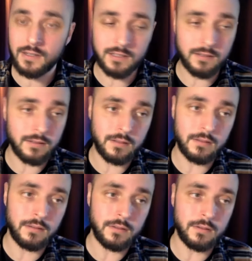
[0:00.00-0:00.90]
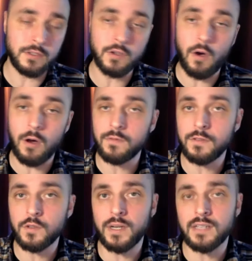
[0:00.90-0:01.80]
the dawn of the
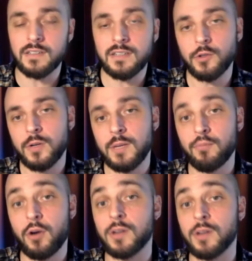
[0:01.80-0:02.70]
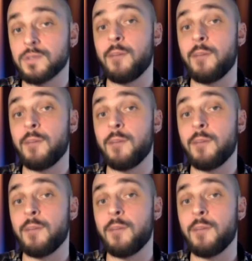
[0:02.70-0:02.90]
20th century. Bronislaw